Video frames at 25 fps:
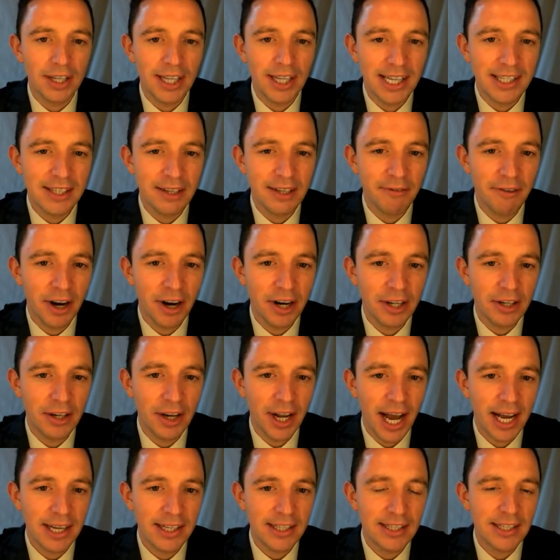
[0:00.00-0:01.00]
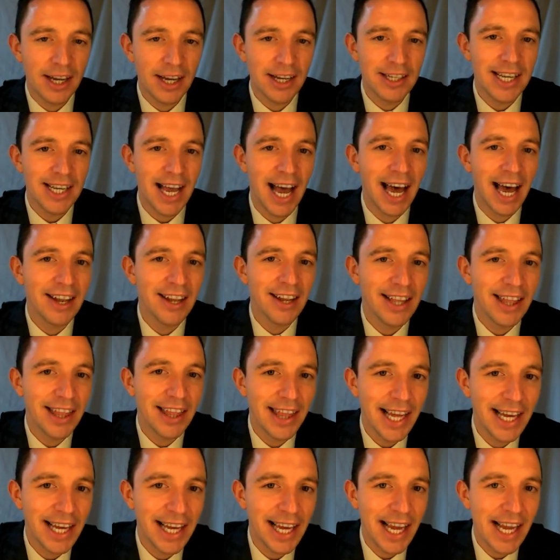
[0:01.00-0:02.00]
That's a very good exercise, and I
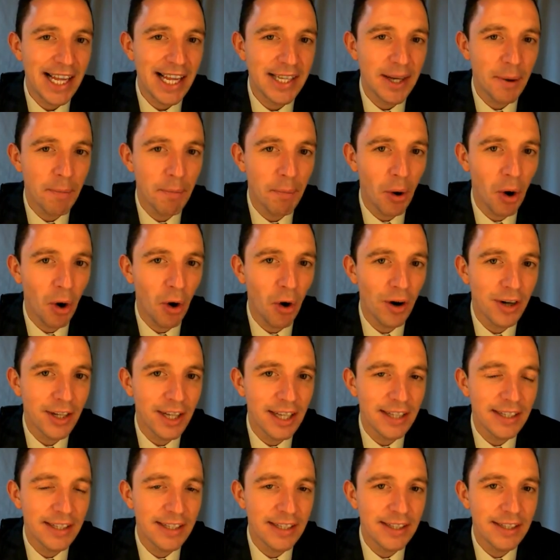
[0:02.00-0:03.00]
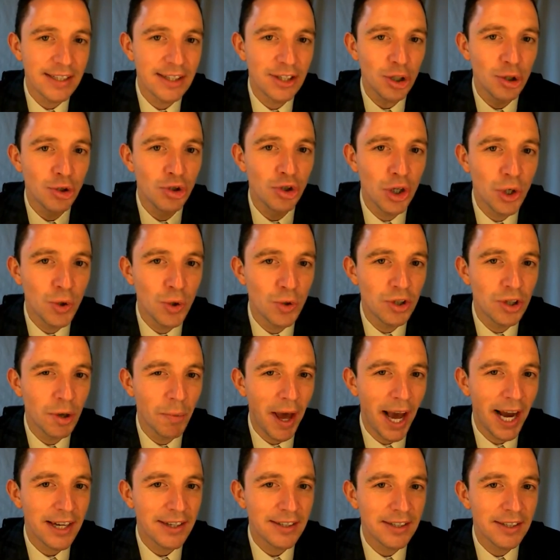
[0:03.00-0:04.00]
think it's important to do some
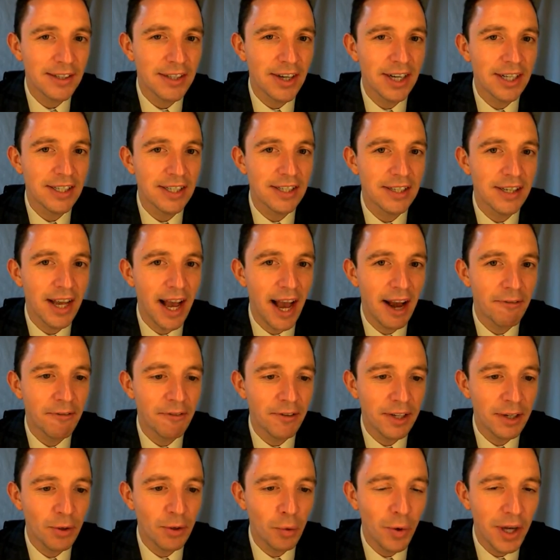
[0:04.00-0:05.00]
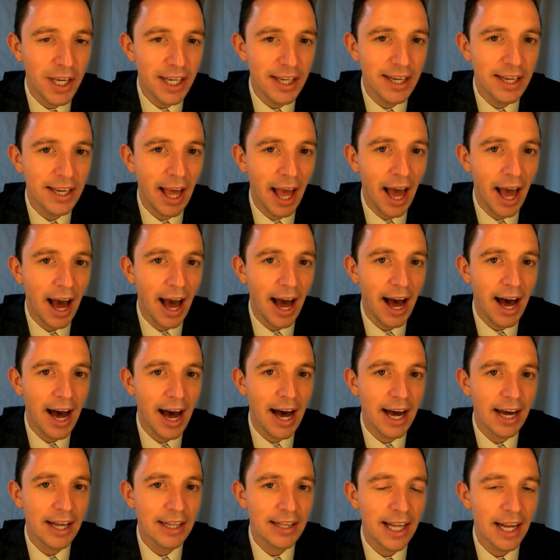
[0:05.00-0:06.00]
exercises every week,
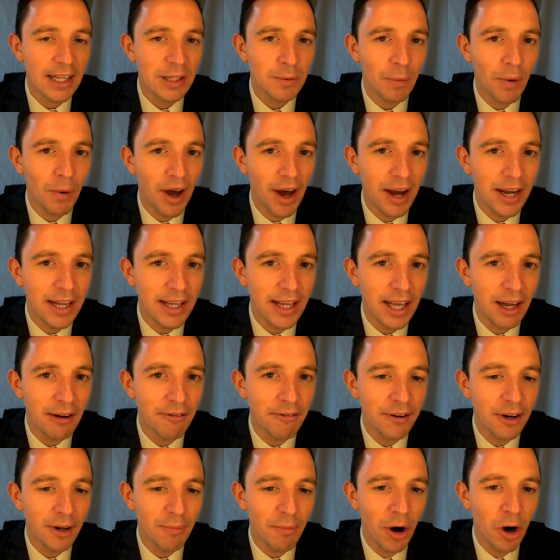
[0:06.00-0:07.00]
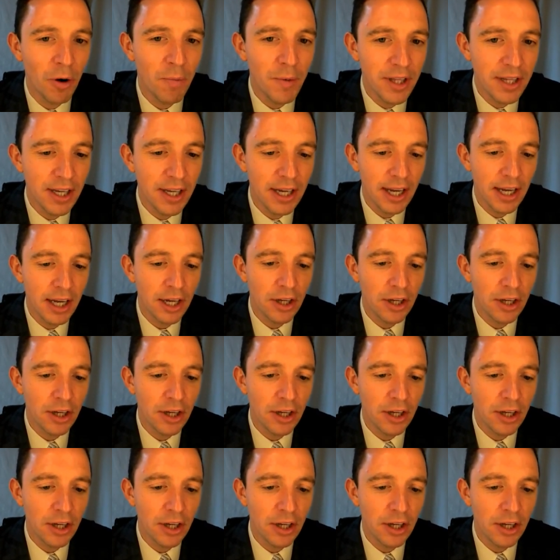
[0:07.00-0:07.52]
and that's my idea for the moment.